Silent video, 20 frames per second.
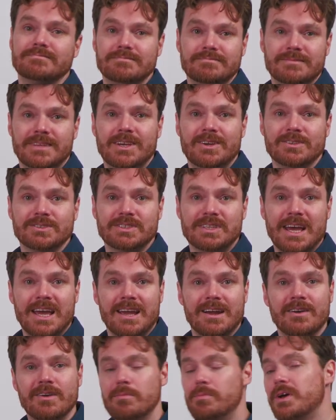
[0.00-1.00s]
years
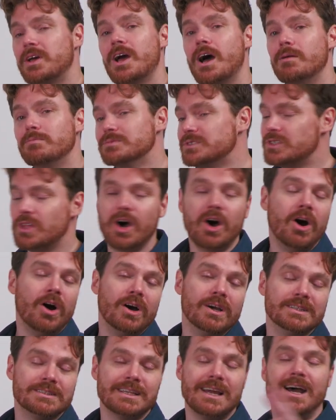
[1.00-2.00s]
later it becomes the
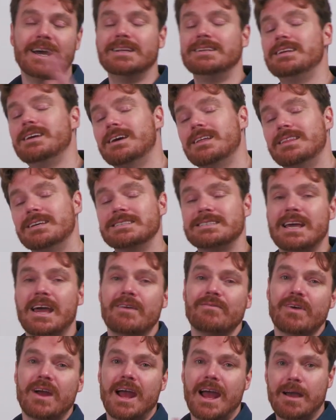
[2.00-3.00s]
hottest idea that's
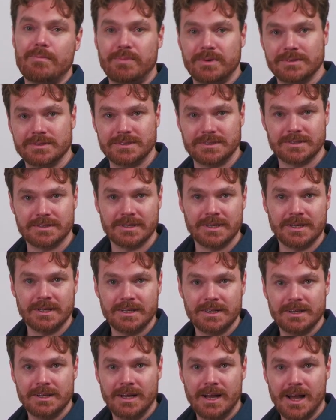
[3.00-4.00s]
ever happened.
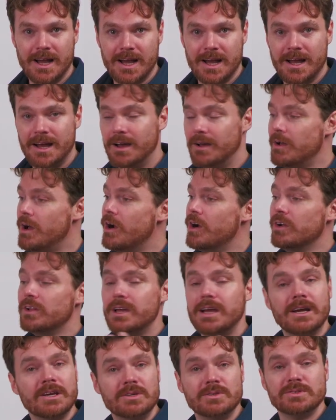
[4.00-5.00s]

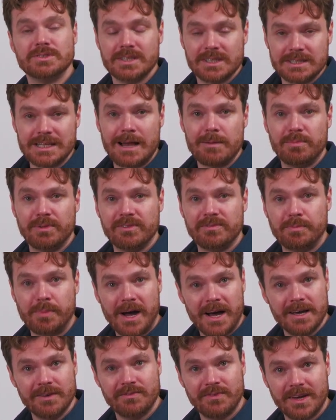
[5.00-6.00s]
Earlier I used the example of
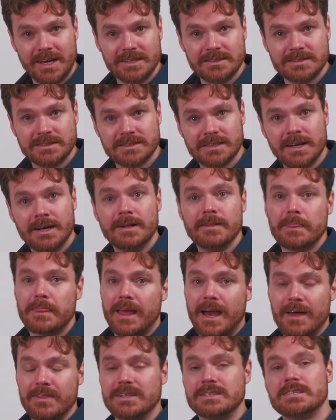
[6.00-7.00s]
Pie Face.
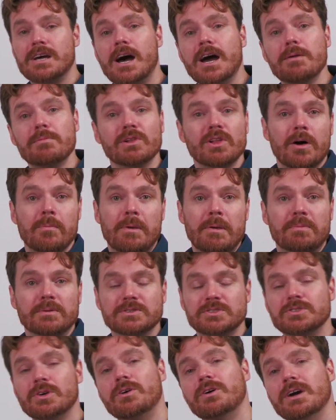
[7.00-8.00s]
At the time, a lot of people
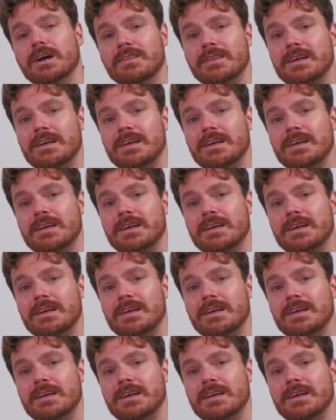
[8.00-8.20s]
saw it and